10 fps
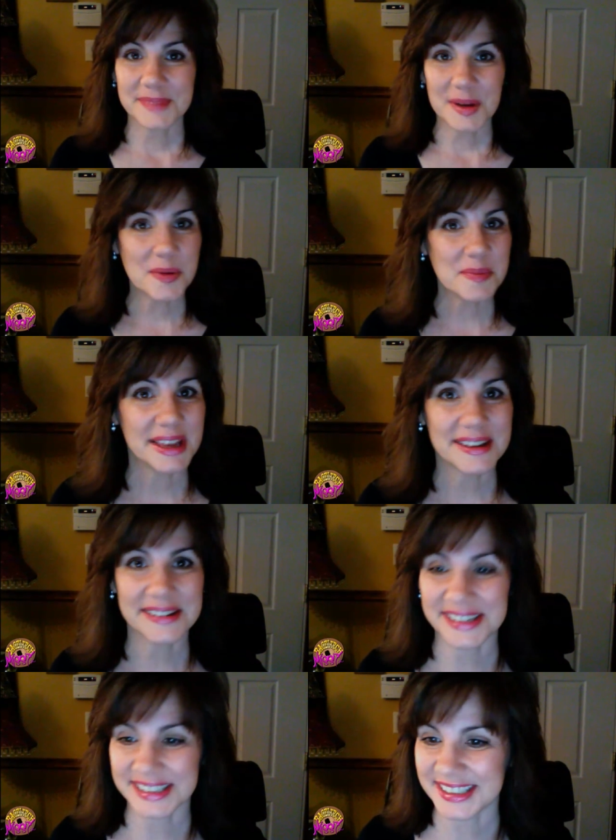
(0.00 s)
Oh my
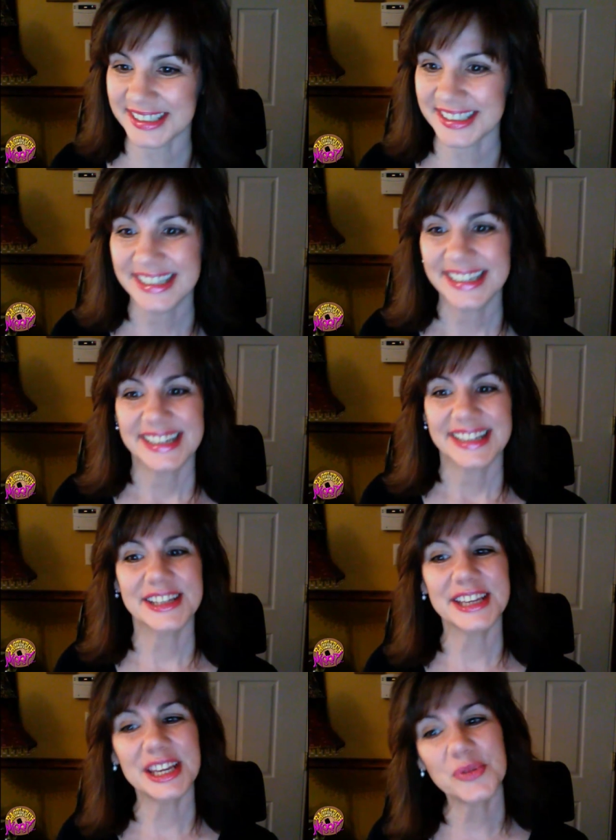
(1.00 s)
gosh.
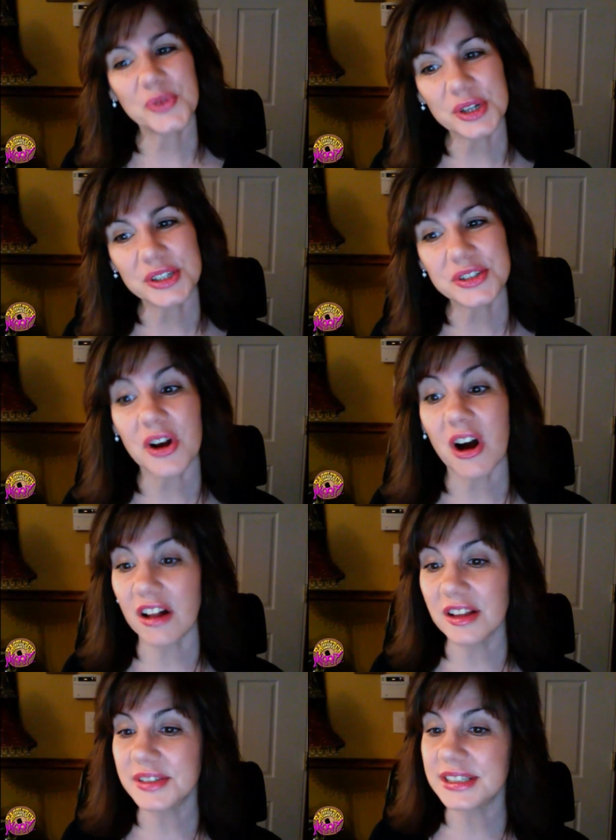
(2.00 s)
Looking forward to
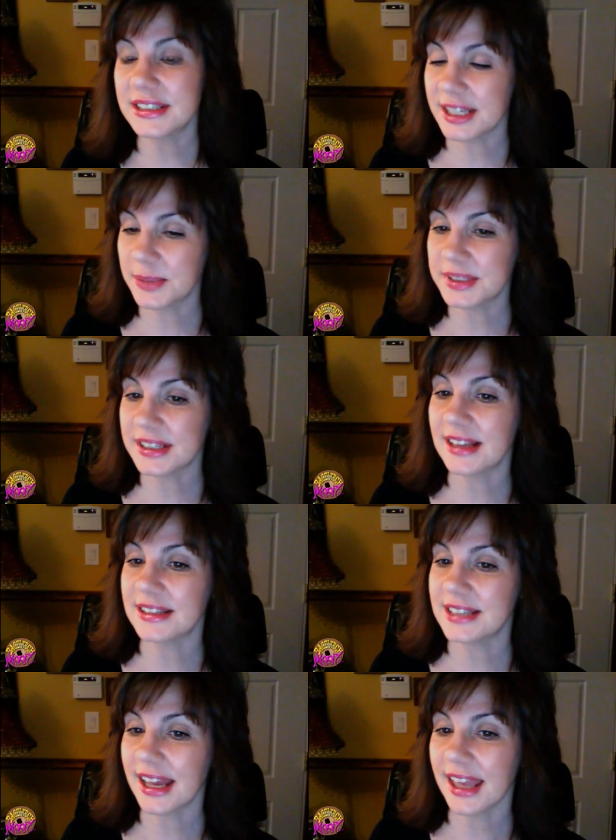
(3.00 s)
all of the tips
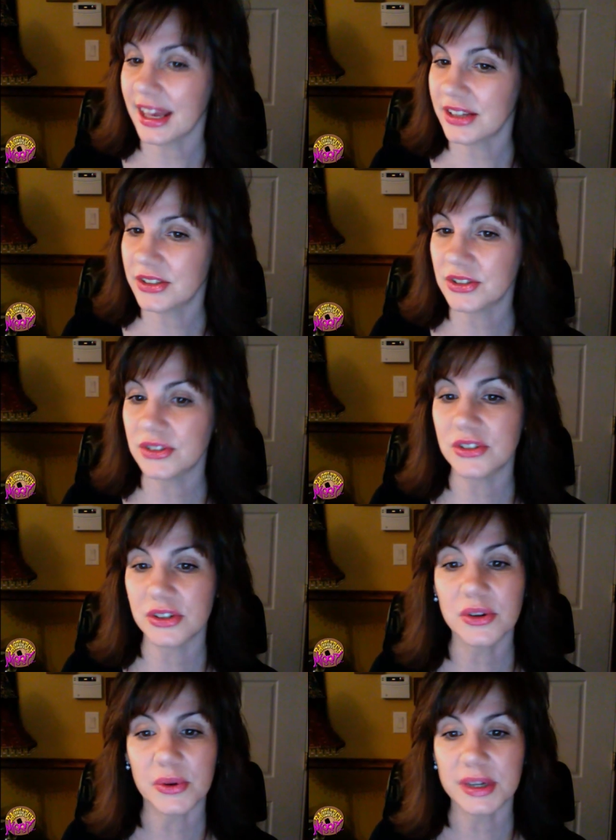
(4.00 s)
and tech answers
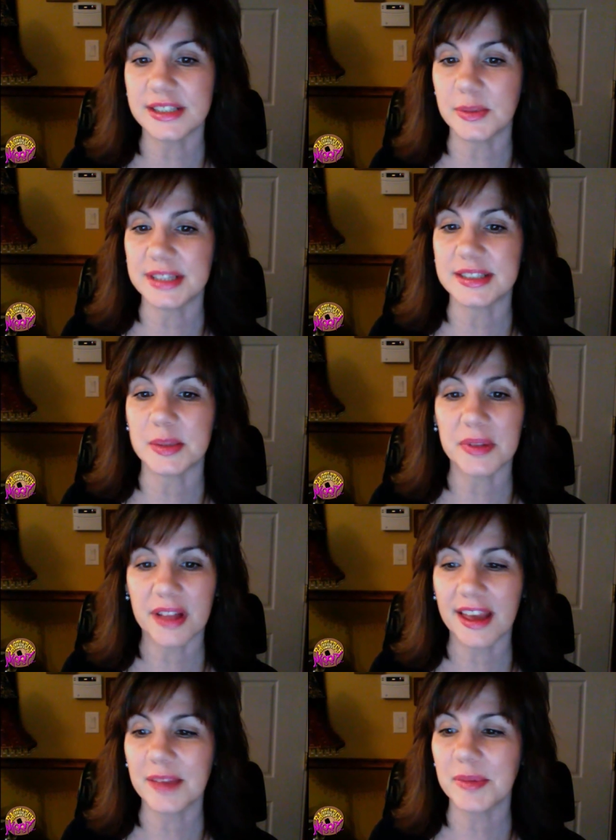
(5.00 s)
you're going to be
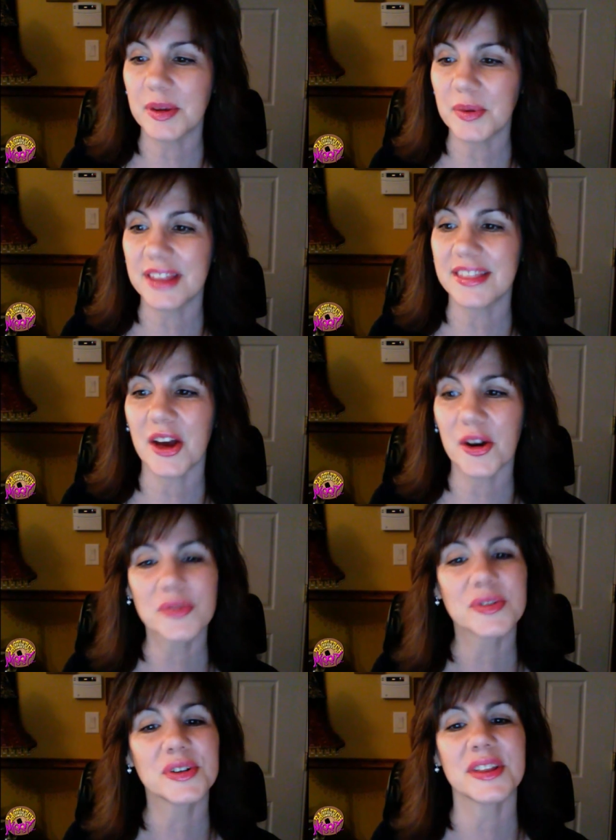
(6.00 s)
supplying me with
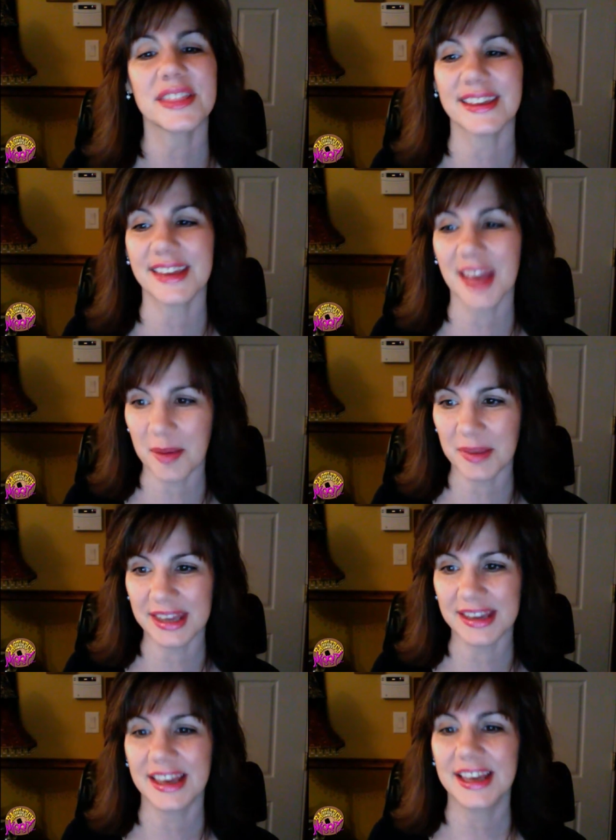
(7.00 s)
over the
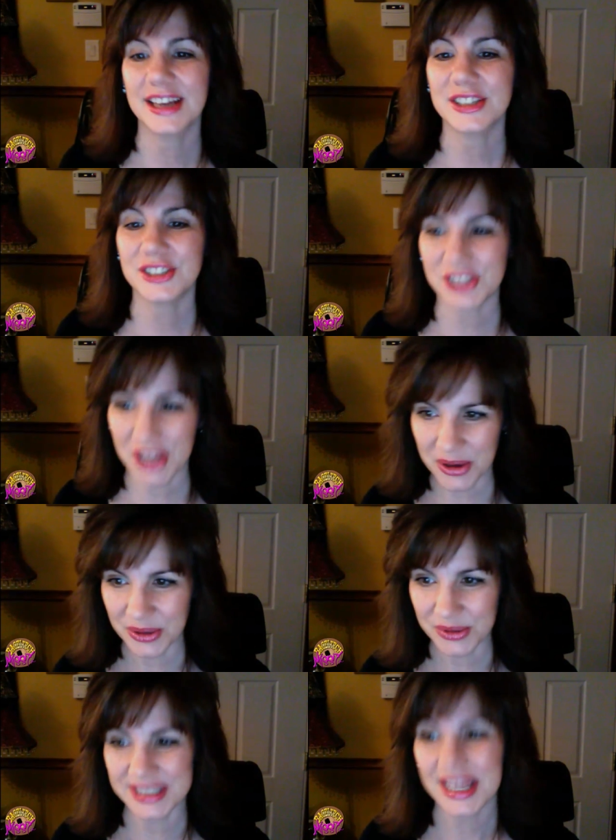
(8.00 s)
coming
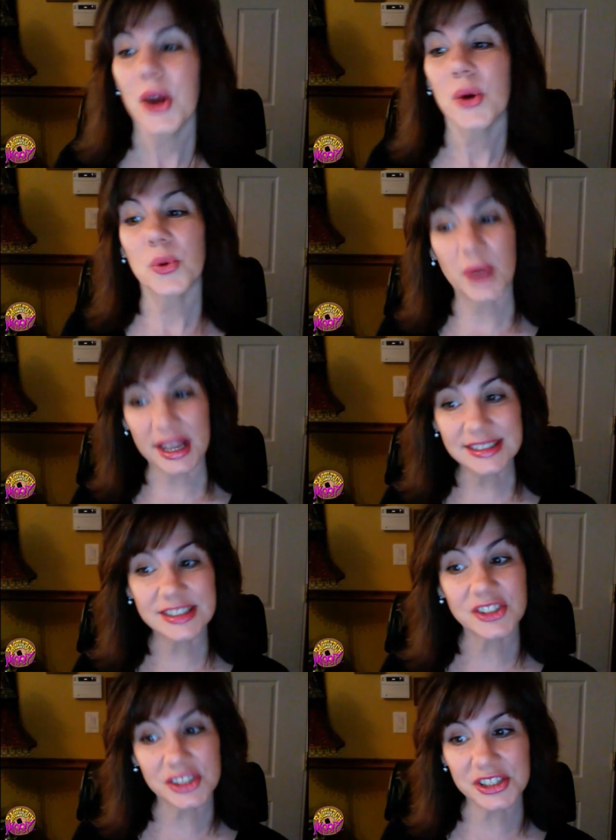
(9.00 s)
shows. Rest
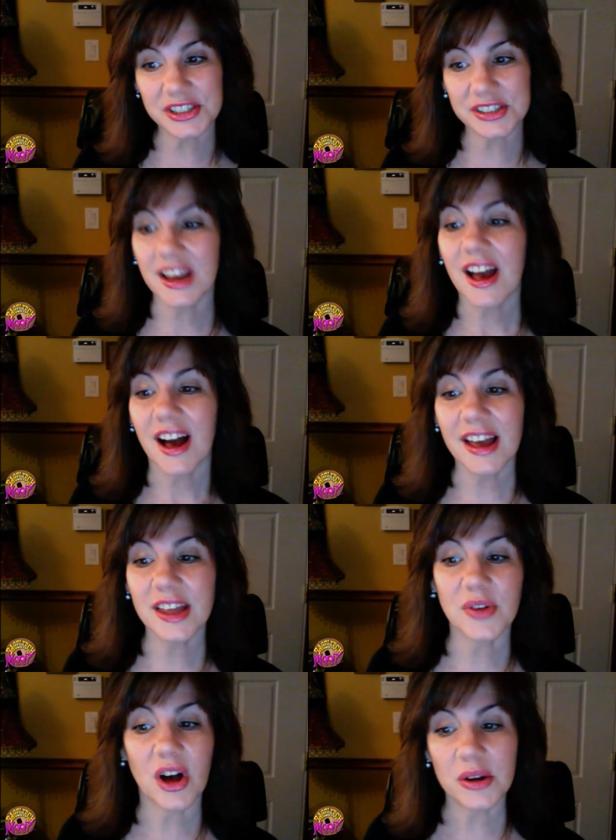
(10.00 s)
assured, I
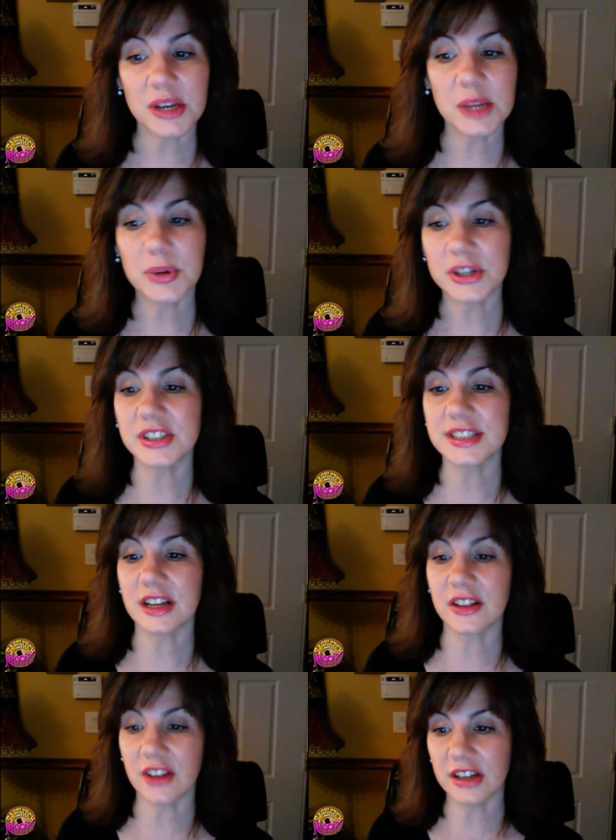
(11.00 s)
have already purchased
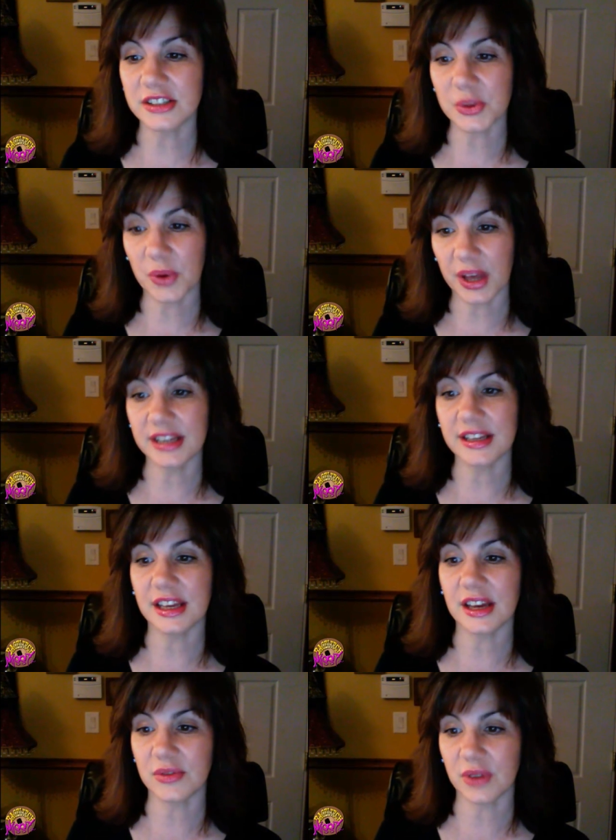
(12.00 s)
a large quantity
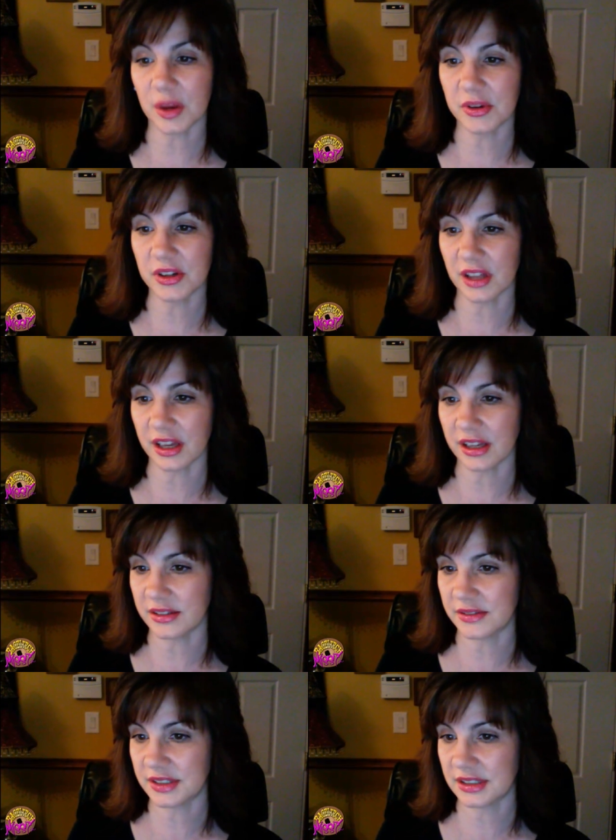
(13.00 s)
of rubber
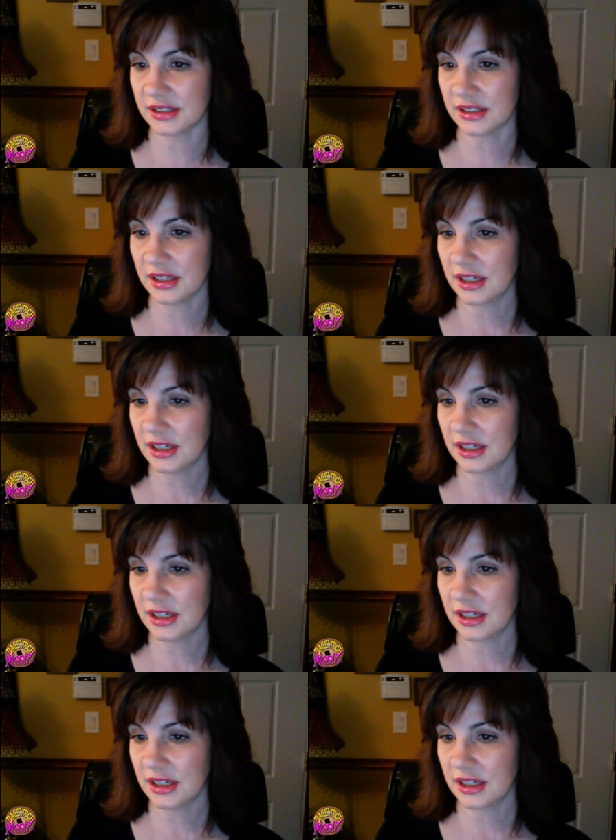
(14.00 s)
gloves.